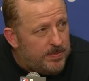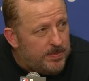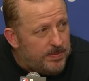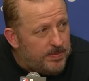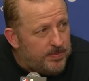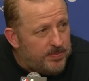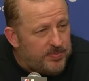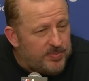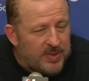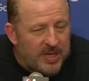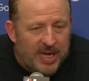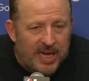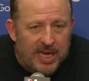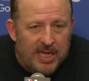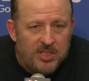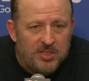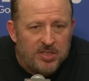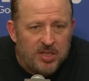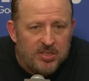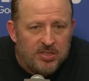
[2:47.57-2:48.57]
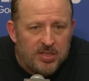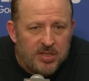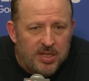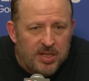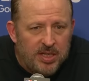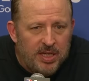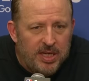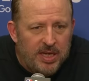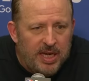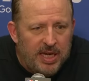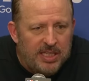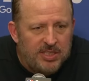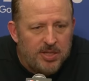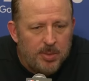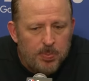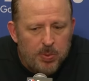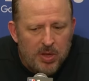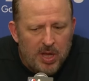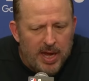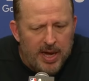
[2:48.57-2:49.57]
three. Yeah, he's a
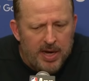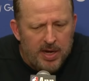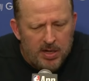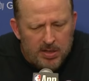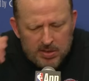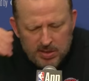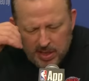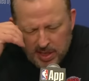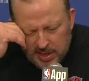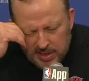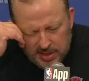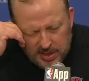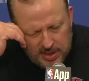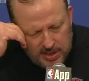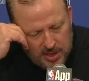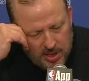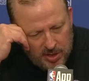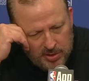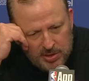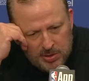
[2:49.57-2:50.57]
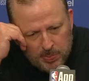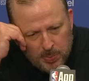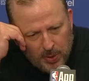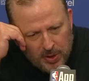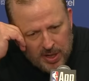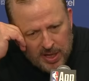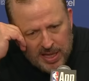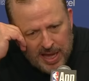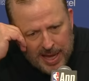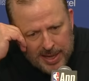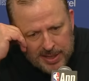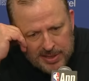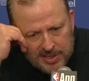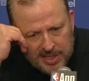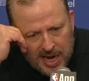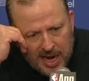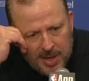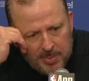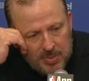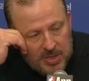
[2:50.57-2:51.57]
player, and he's put a lot of
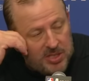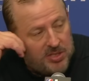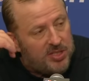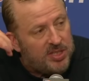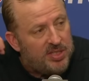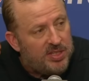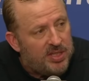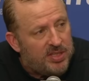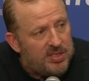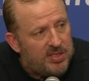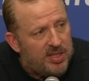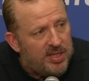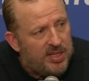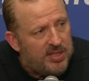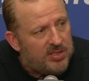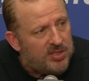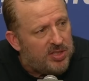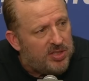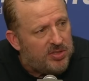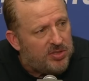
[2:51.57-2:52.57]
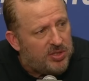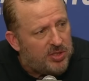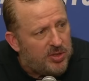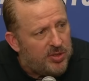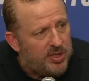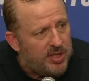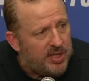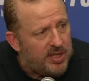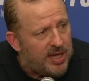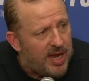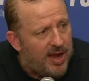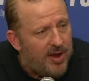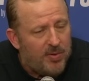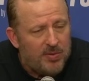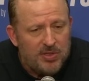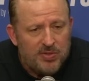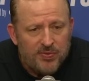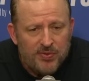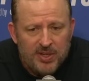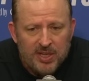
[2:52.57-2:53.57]
time into his shooting. I
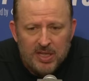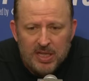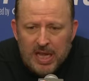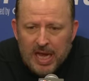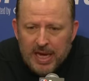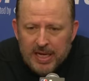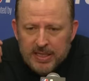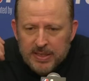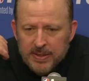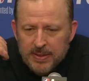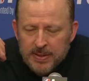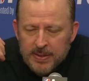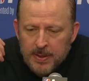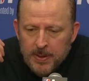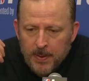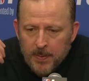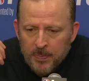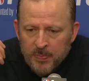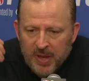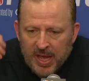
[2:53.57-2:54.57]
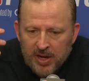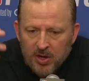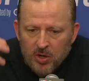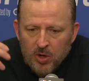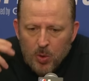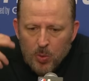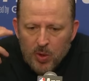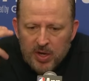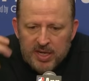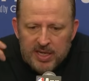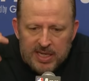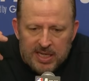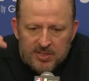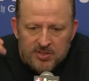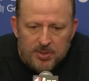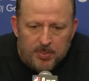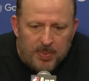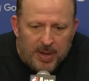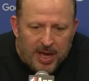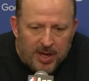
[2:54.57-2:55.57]
always feel like I don't know what it
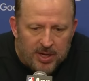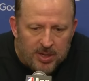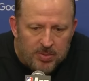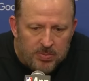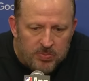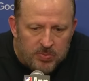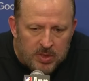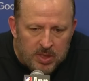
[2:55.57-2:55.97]
is about him.